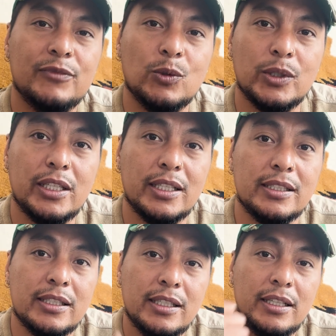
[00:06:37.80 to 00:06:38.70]

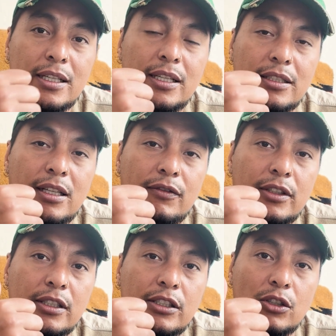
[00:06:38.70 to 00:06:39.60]
Whitins.
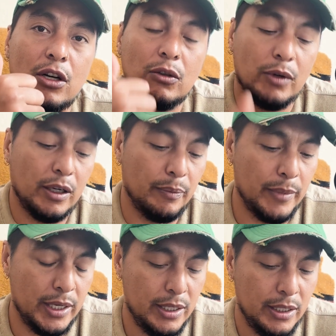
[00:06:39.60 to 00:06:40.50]
Definitely a strong
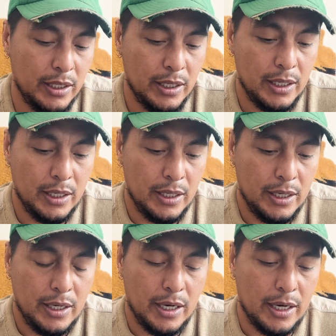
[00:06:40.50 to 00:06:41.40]
recommend.
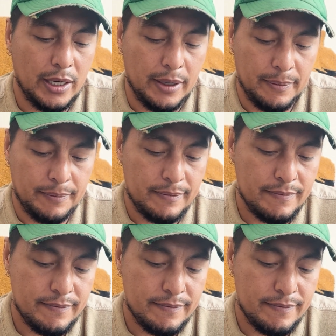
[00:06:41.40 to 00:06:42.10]
Yeah.